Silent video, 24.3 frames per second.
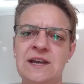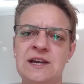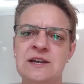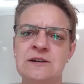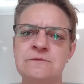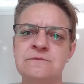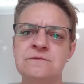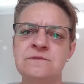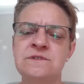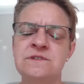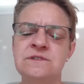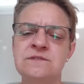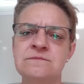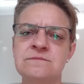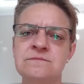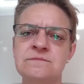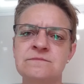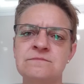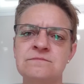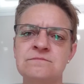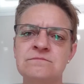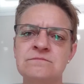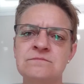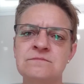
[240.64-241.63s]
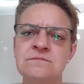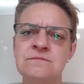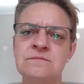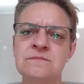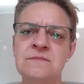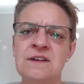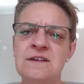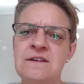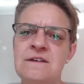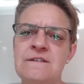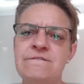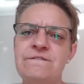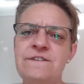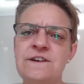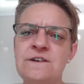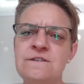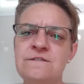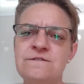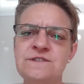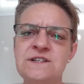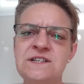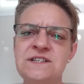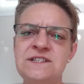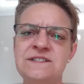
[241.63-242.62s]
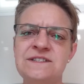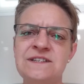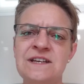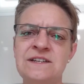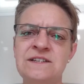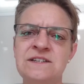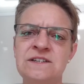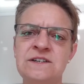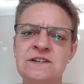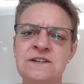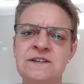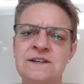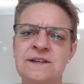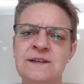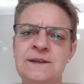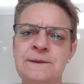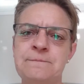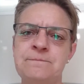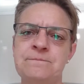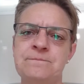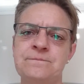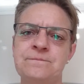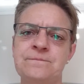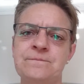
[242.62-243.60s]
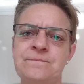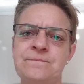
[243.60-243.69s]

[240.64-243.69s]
account, feel free to send it early.